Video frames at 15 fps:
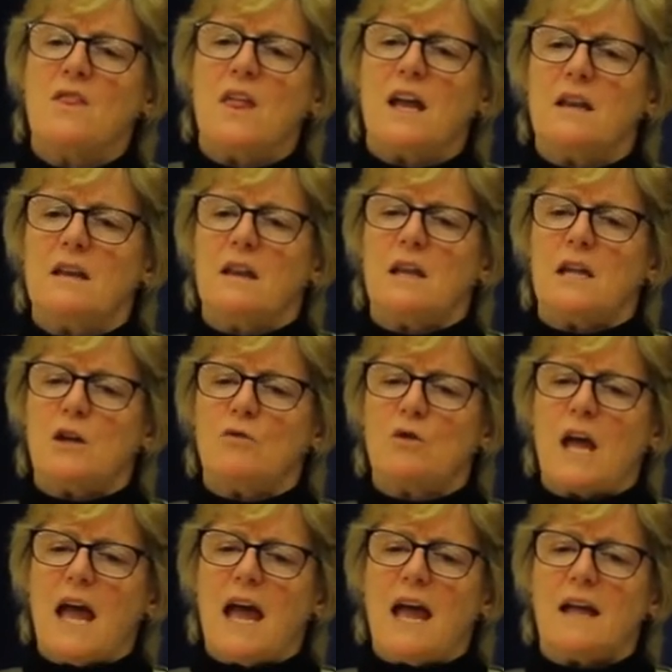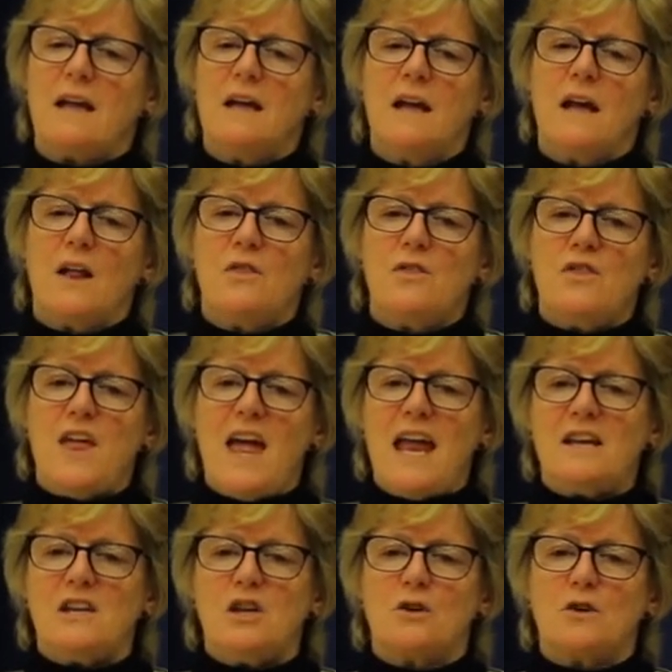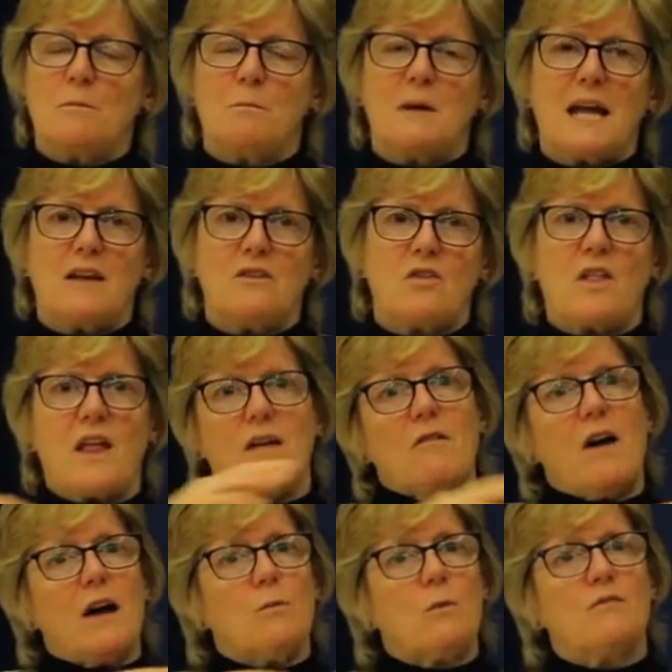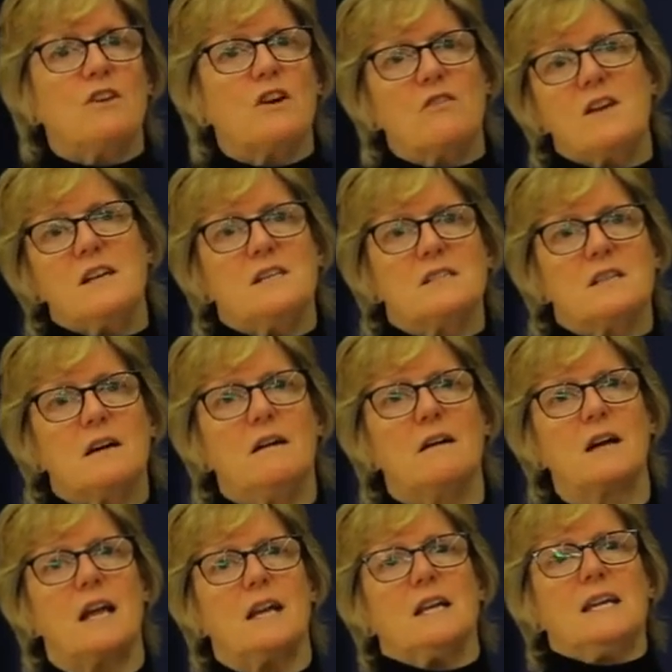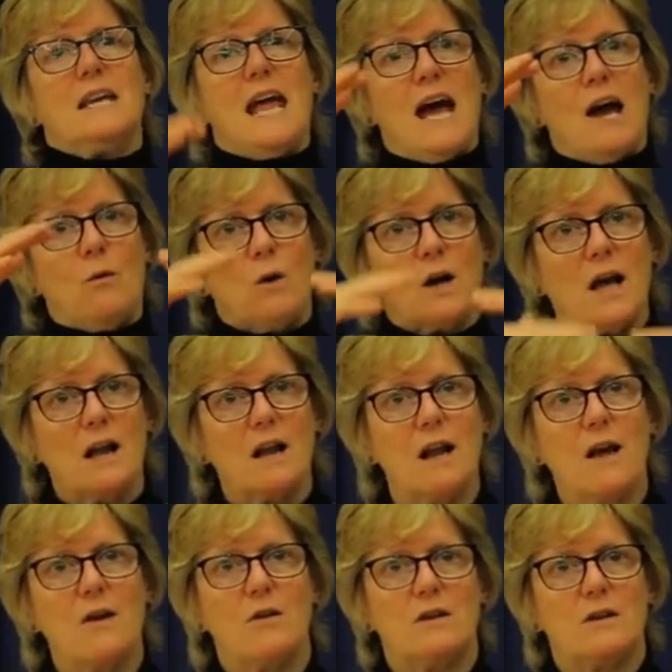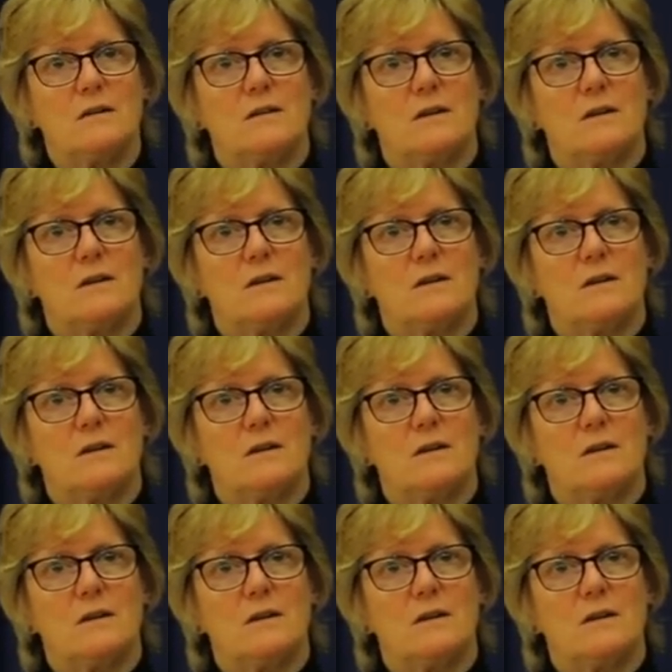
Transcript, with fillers: in the UK, then you can begin to say, right, we've agreed a target, now we're going to lower the